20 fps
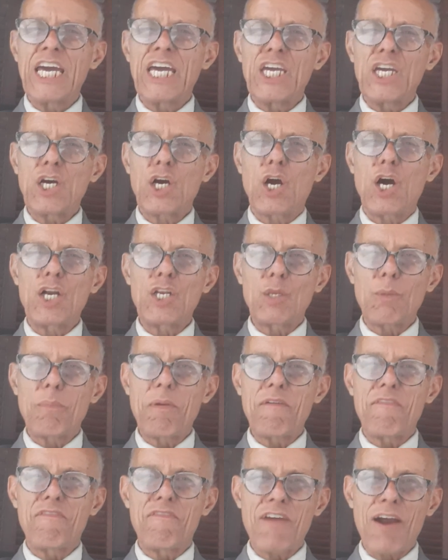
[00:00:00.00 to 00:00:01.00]
you're going to
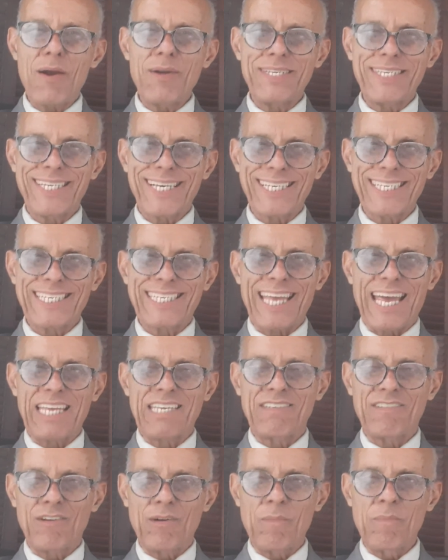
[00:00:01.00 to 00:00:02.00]
be very
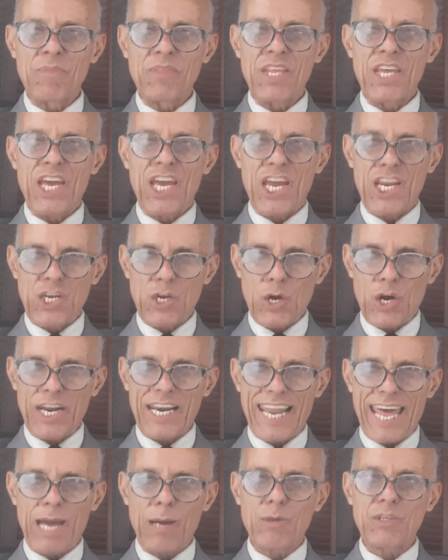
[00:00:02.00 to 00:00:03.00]
successful in your
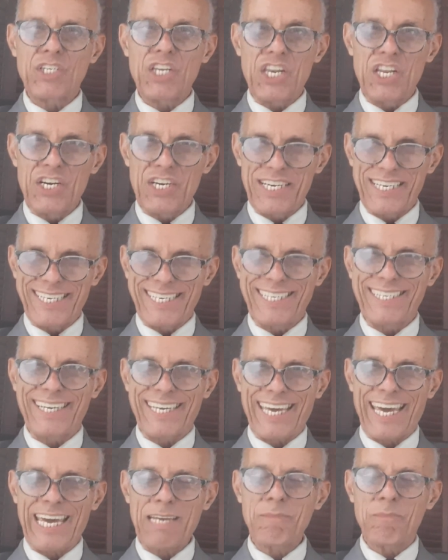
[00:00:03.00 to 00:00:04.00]
language learning,
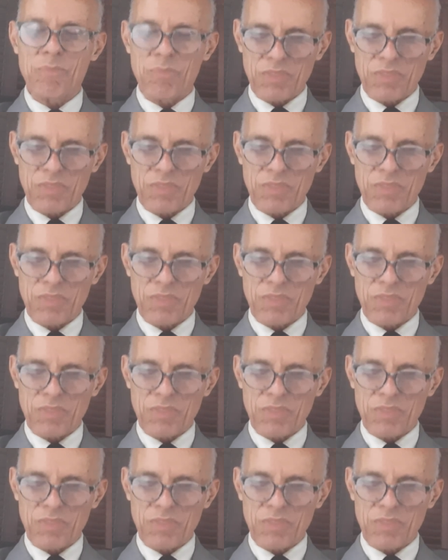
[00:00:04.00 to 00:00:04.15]
okay?